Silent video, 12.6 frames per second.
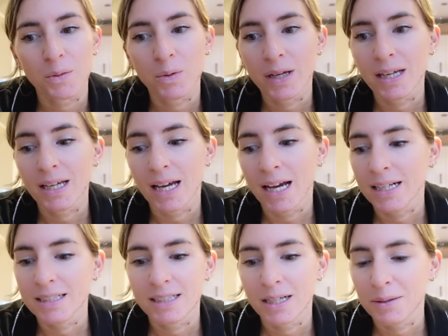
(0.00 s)
We
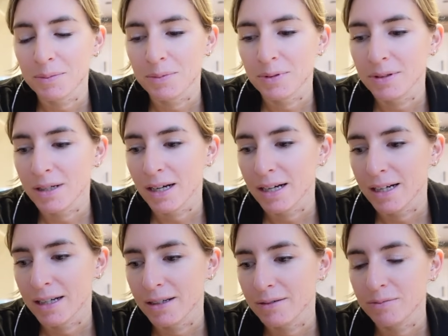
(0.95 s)
ended up
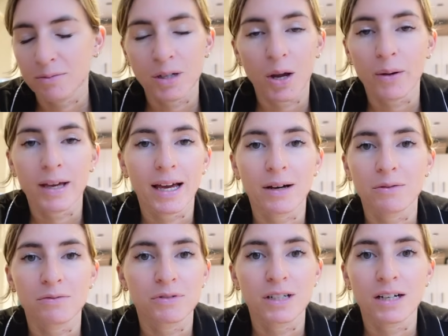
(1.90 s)
going
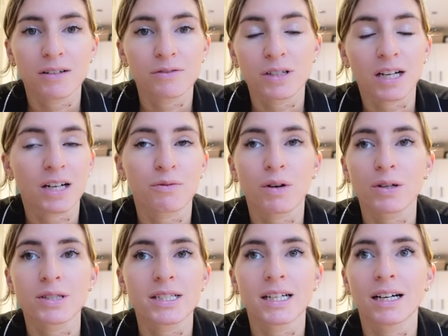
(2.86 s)
out for like a
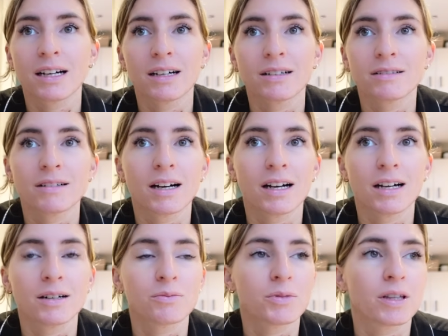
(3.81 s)
roast dinner
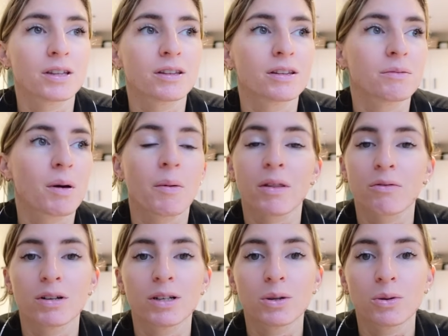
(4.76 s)
with my
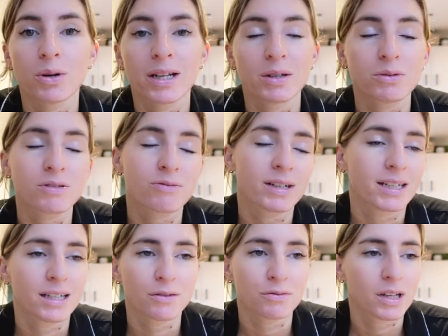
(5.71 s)
mother-in-law, and it was
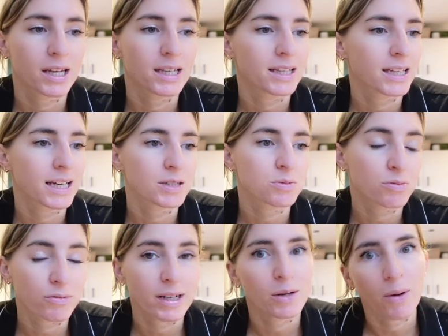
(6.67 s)
really lovely. The kids
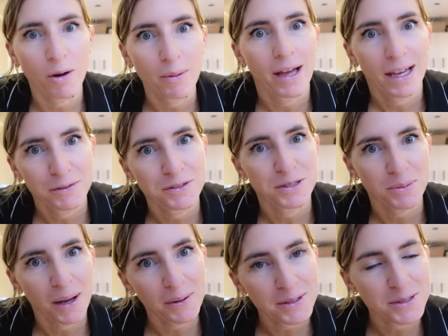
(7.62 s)
were really well behaved as
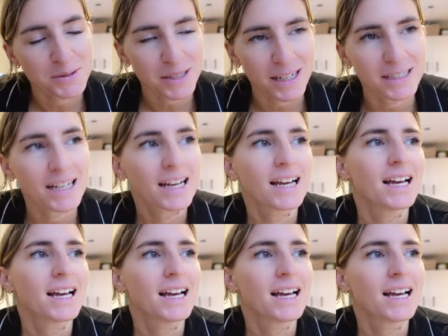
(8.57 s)
well, which was good.